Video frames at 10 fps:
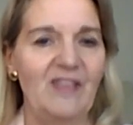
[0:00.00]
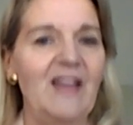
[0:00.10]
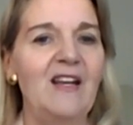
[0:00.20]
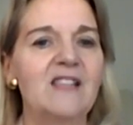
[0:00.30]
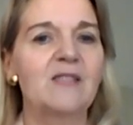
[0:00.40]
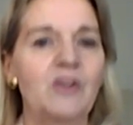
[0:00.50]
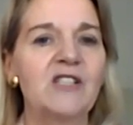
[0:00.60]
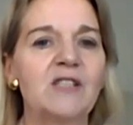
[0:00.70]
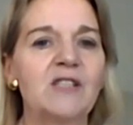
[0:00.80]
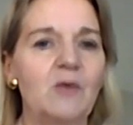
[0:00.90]
that his
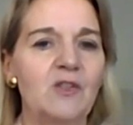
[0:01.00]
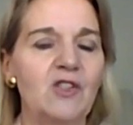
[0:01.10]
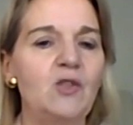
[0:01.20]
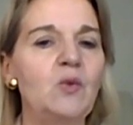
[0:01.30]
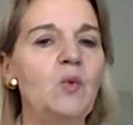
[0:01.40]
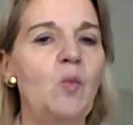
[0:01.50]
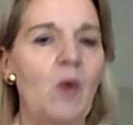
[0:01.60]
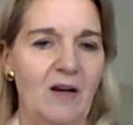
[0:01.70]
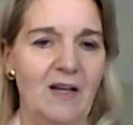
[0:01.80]
principles do work.